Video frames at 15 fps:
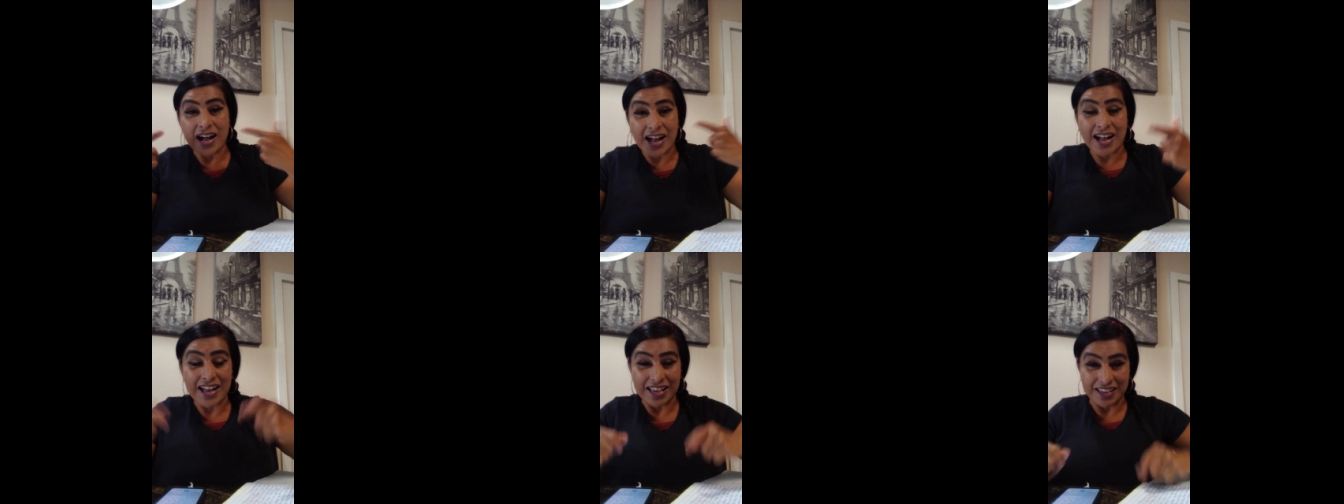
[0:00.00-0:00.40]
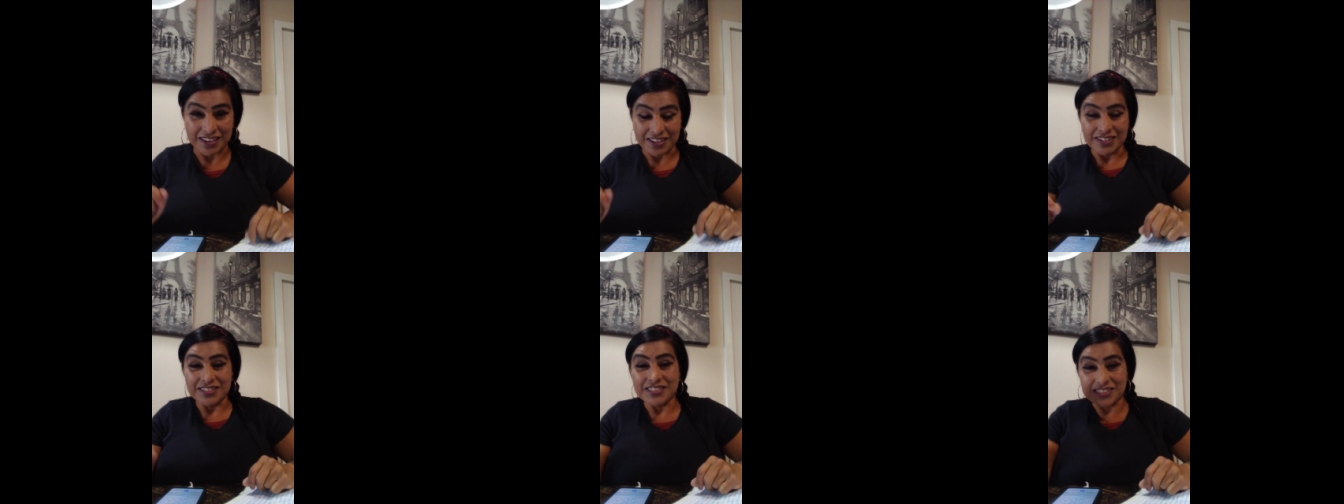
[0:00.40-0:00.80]
I
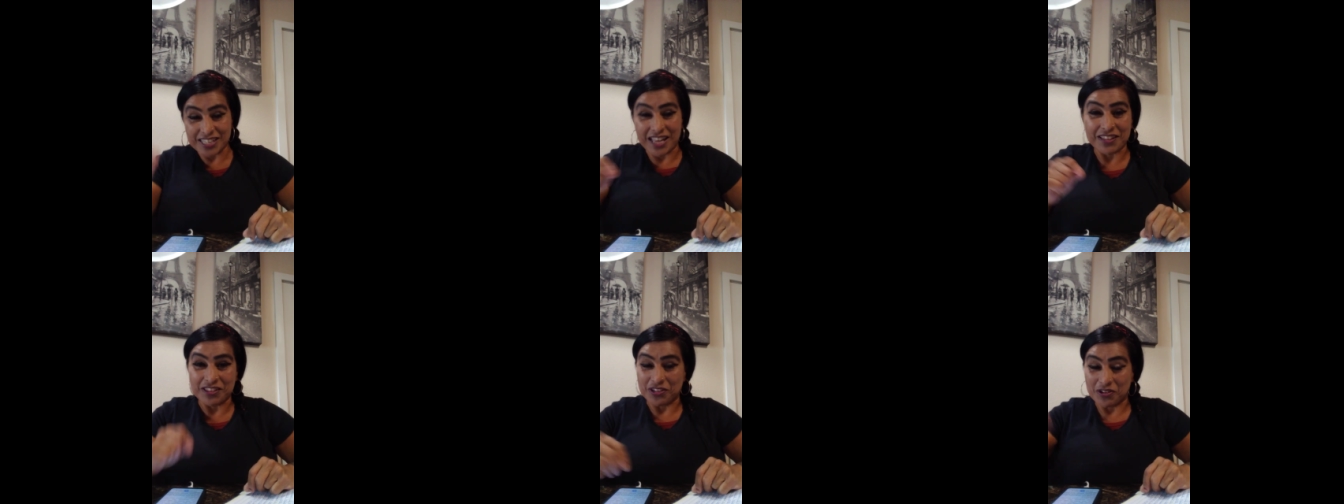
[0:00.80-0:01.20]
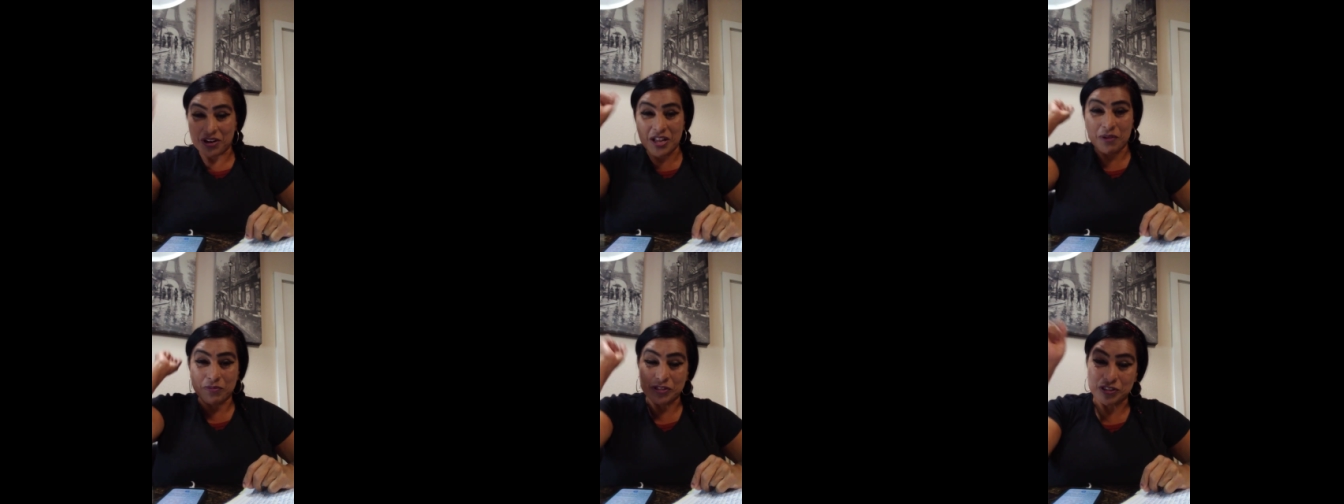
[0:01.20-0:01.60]
sat there
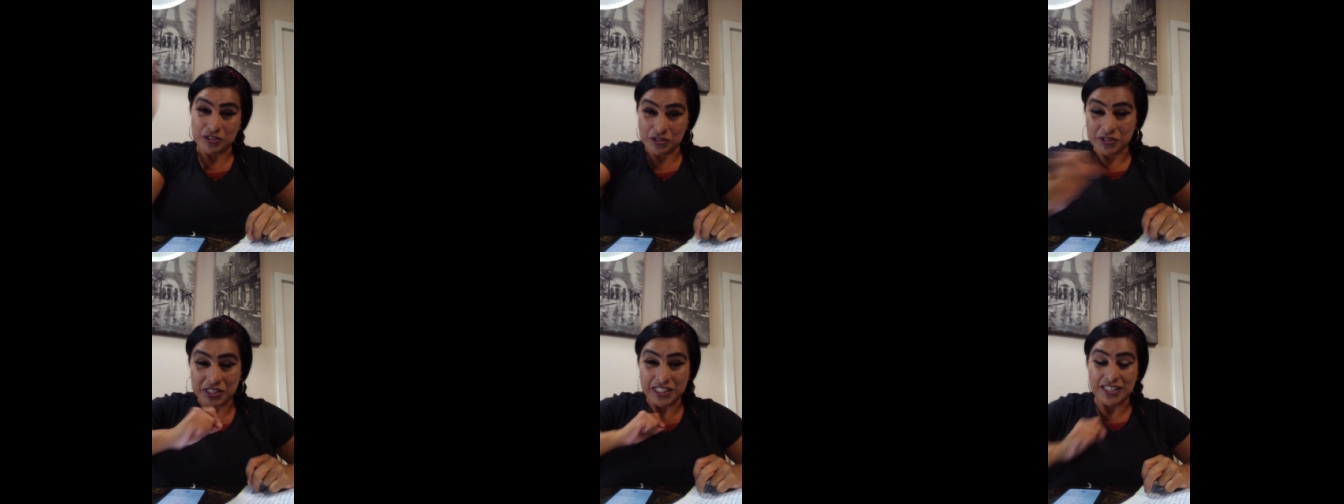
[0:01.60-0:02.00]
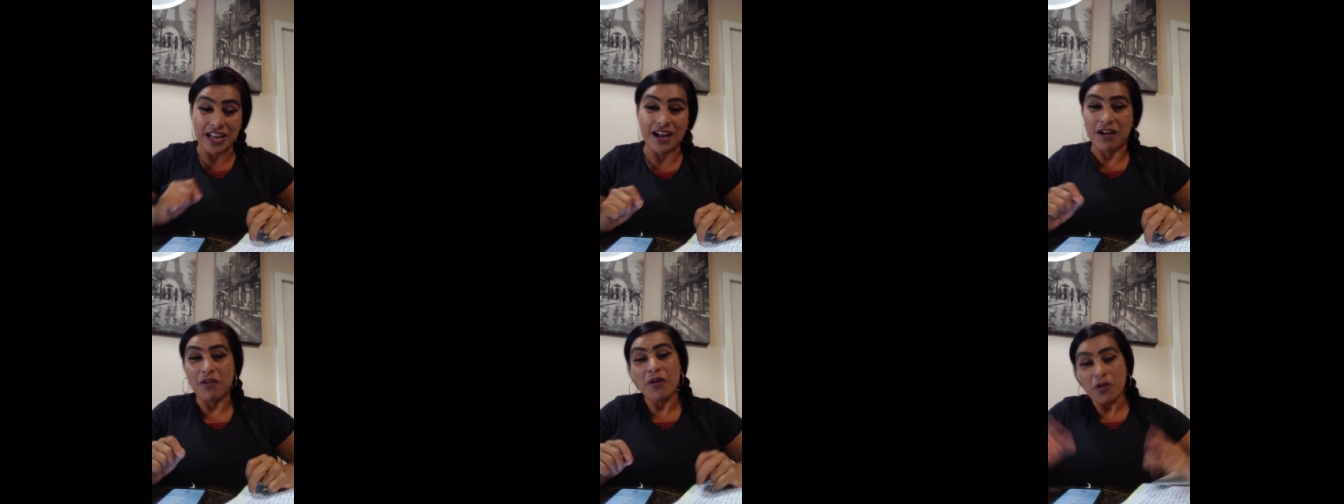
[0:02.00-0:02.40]
and was looking
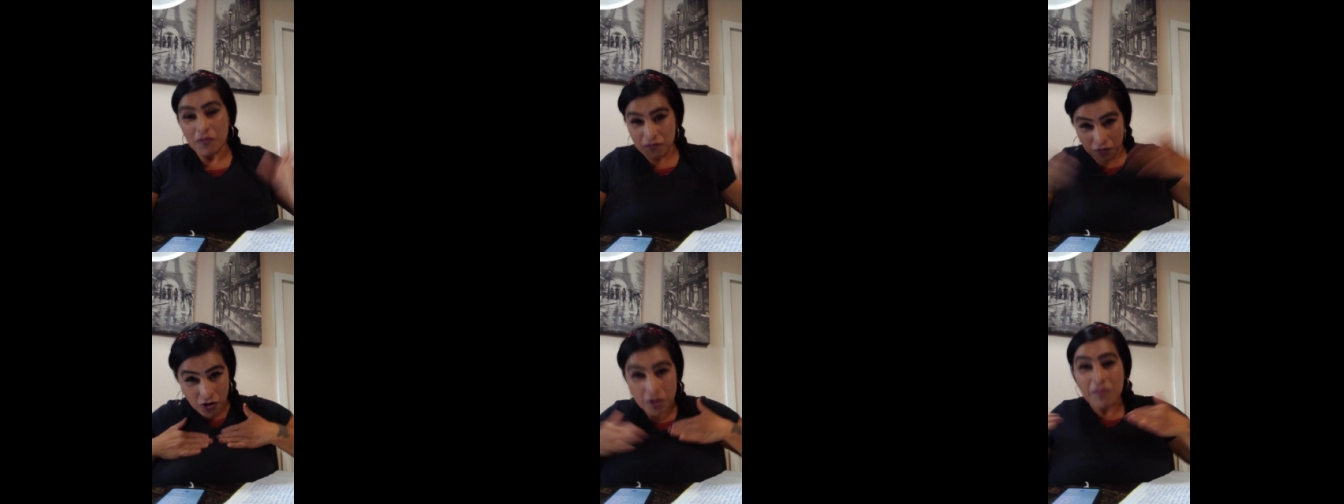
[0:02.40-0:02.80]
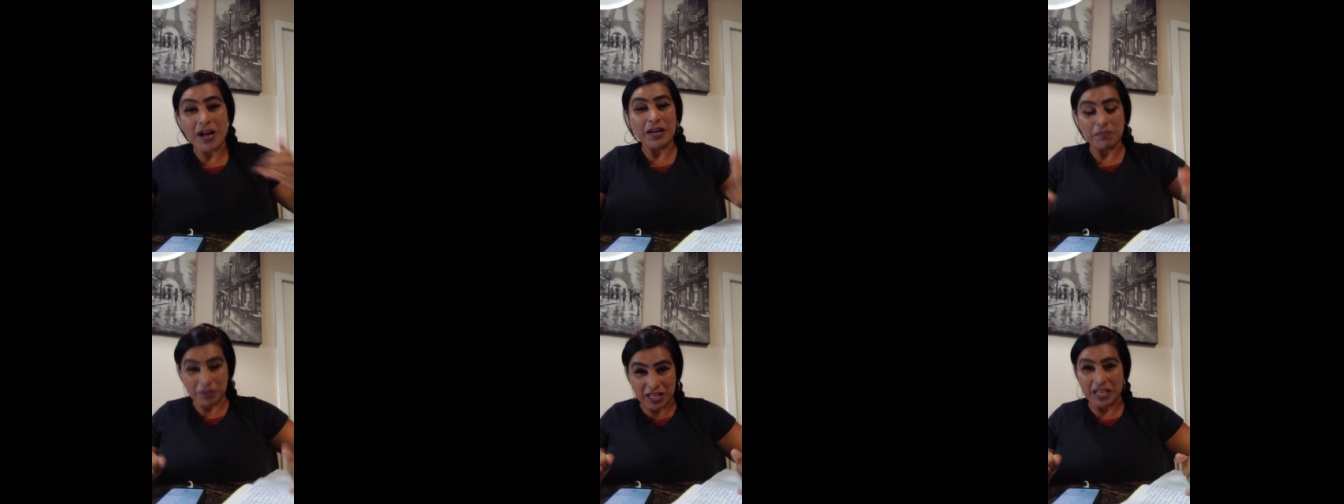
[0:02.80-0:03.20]
out for
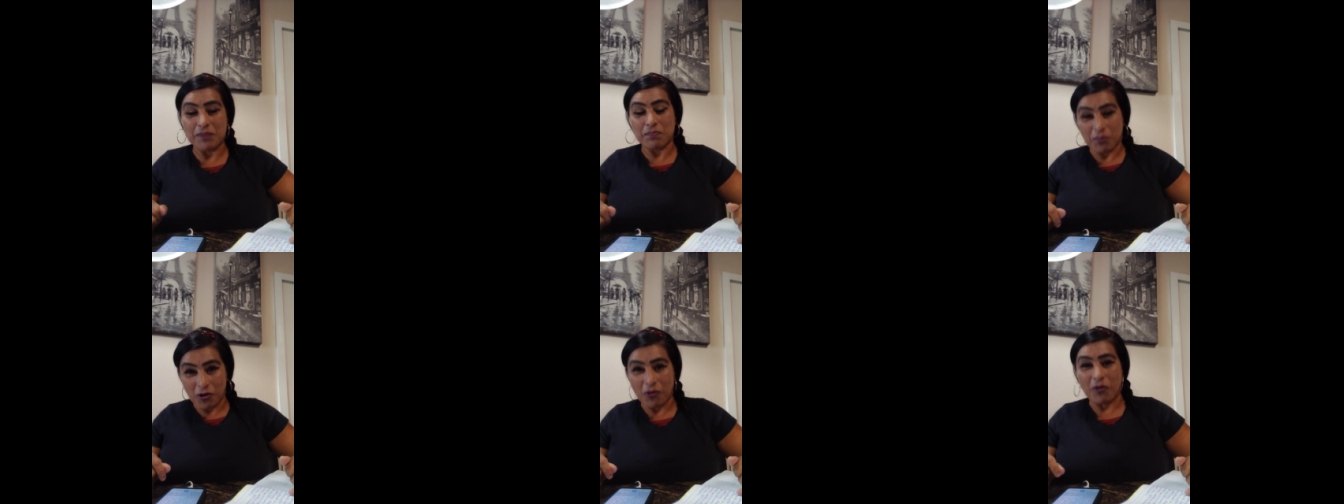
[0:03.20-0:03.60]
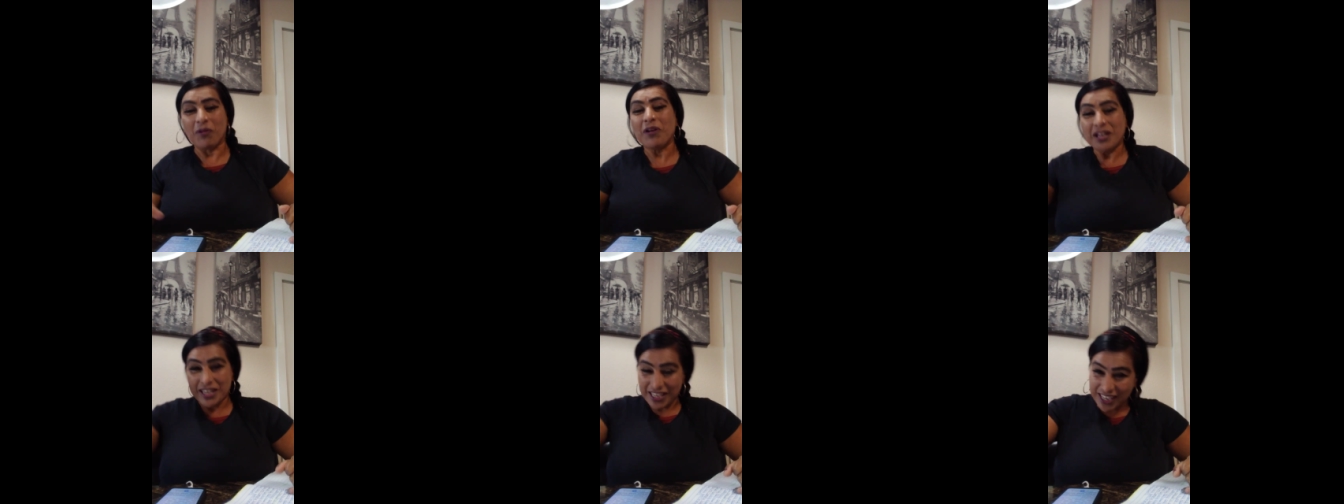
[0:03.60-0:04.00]
my
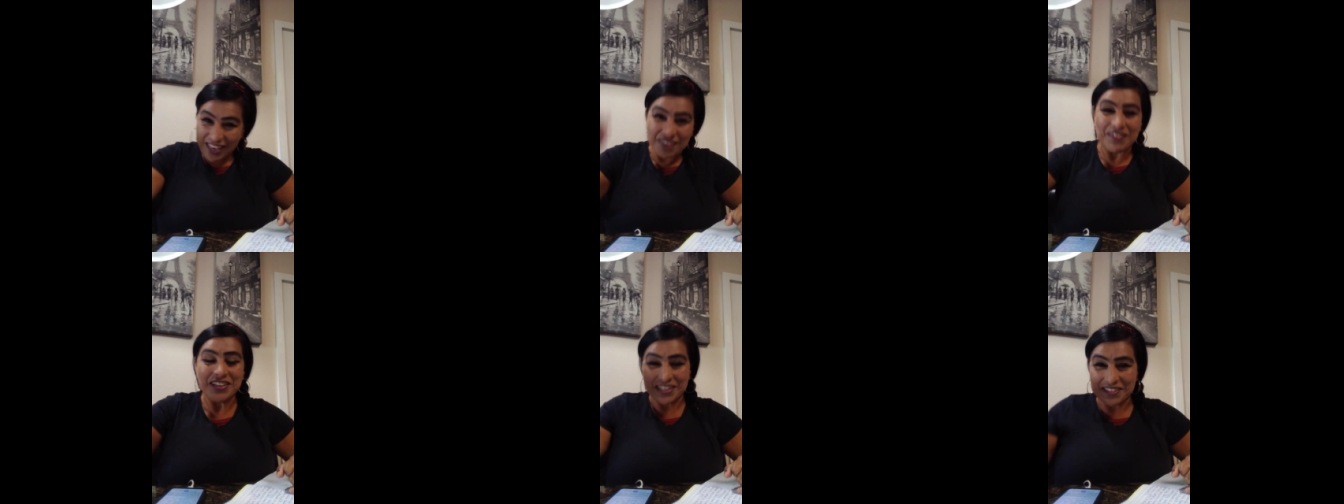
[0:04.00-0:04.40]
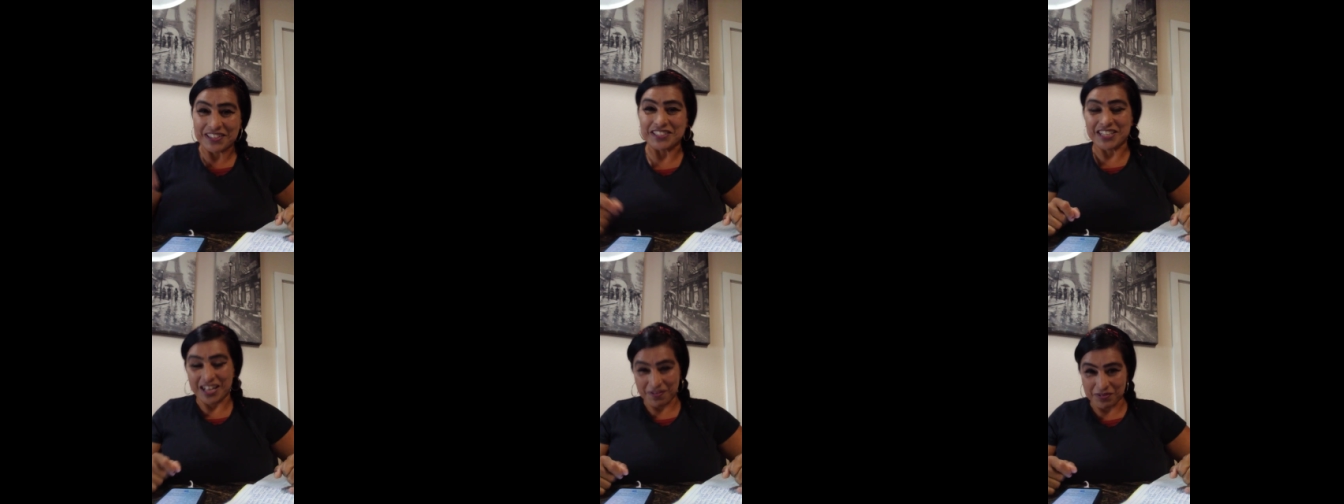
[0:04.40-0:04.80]
people, even in
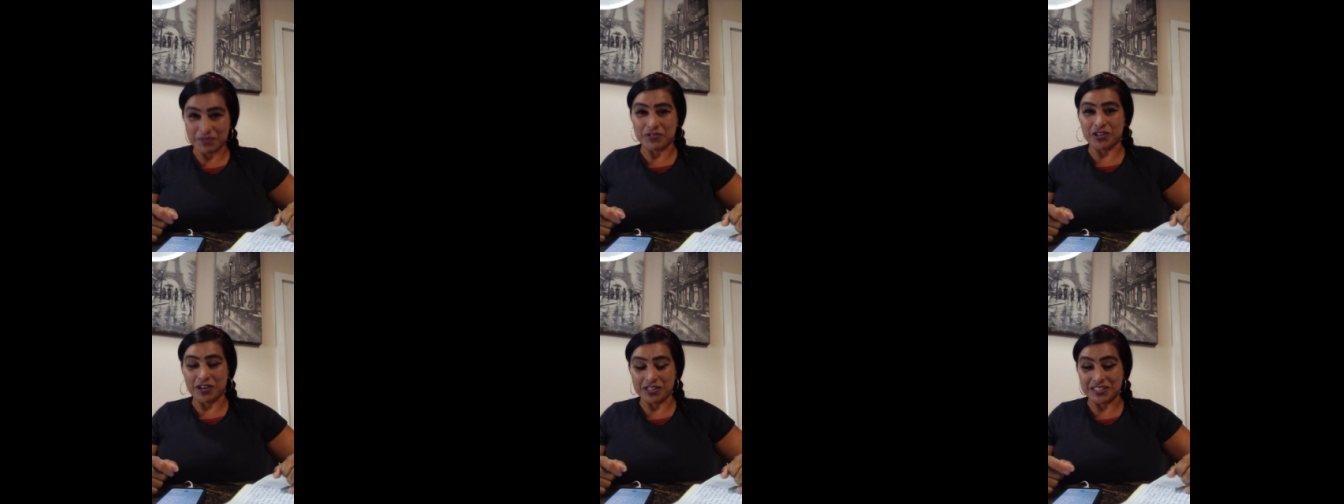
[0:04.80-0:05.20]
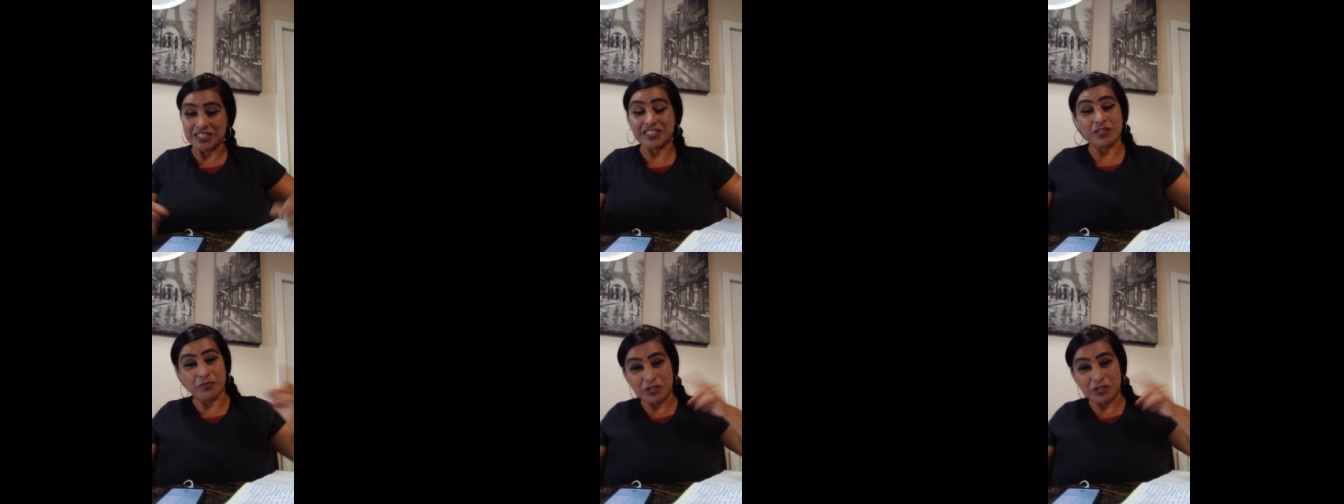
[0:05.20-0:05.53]
the time of darkness.